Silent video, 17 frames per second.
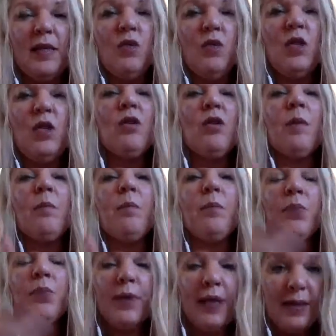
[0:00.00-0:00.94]
you need to
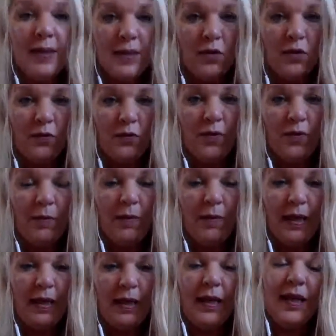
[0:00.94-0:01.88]
embrace your
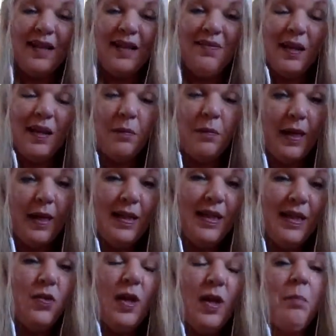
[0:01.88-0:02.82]
feminine, and I think men
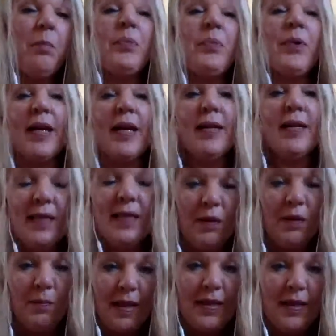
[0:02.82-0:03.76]
need to embrace
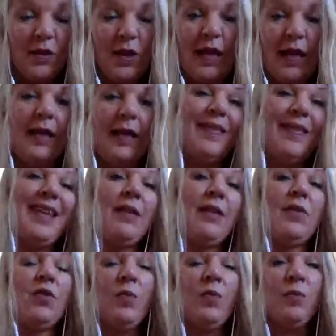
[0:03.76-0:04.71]
their masculine. And then
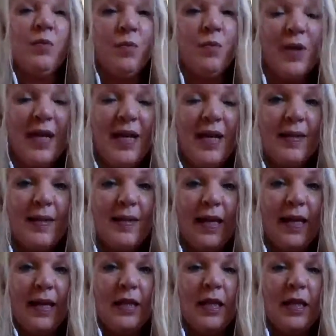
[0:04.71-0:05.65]
when you embrace
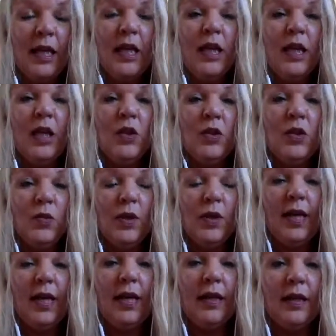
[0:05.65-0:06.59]
that, you
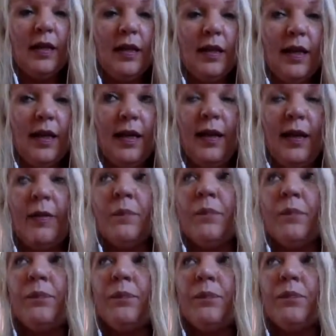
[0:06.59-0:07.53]
can
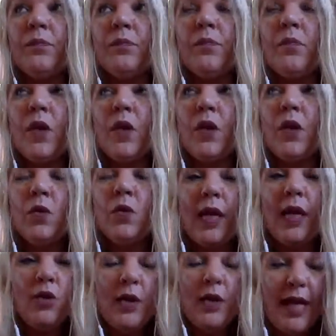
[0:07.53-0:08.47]

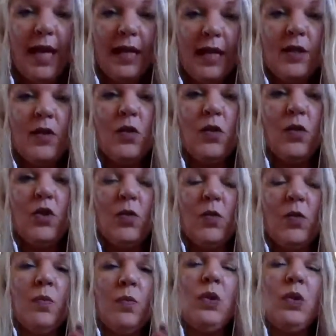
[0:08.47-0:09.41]
connect. So
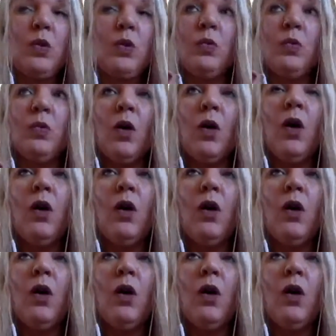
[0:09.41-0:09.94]
you